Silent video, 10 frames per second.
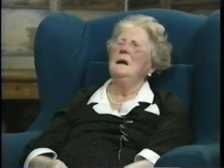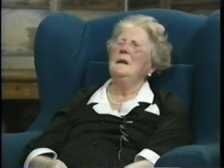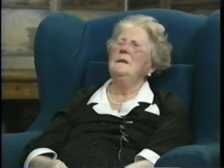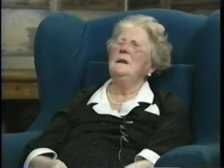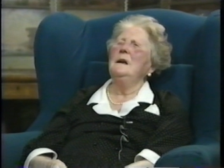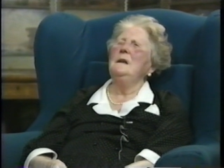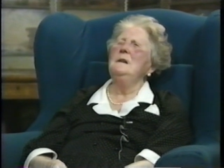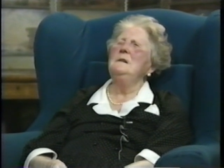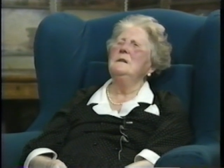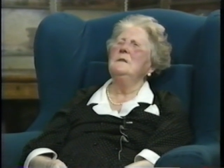And there
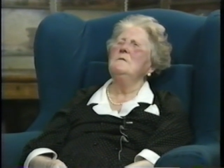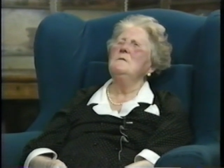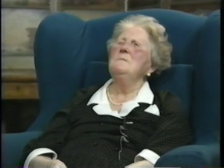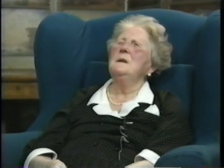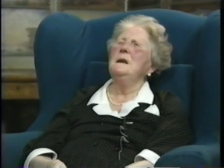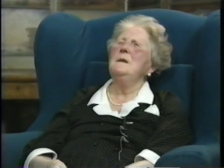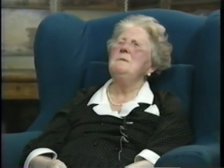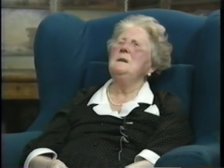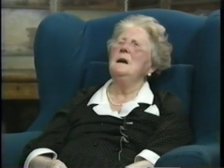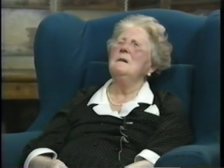into the room came
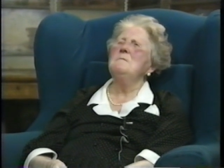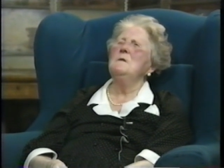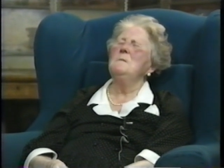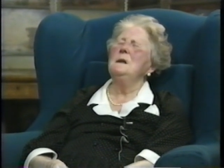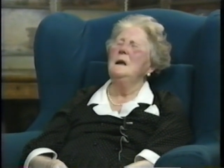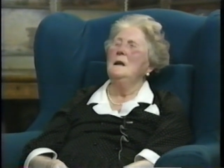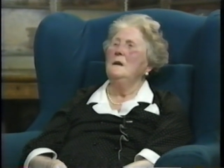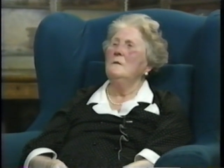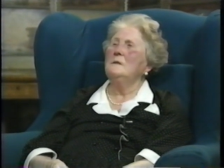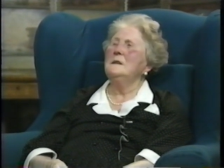a young woman,
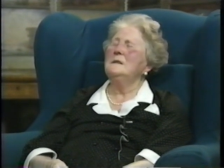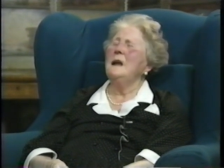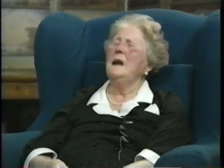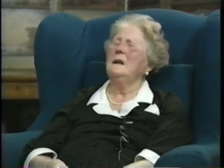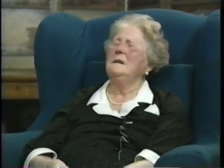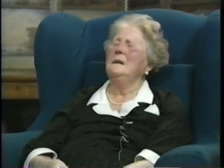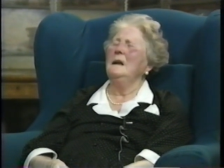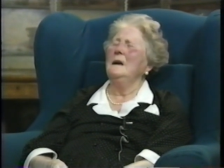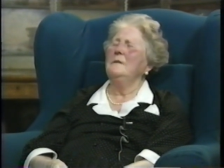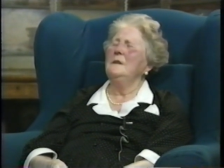looked exactly
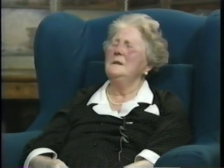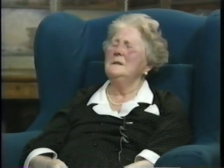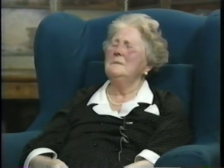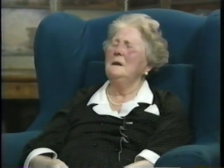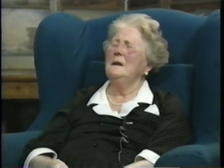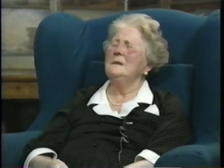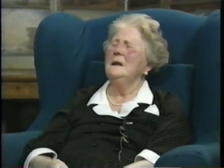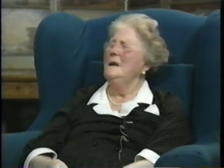like Francoise.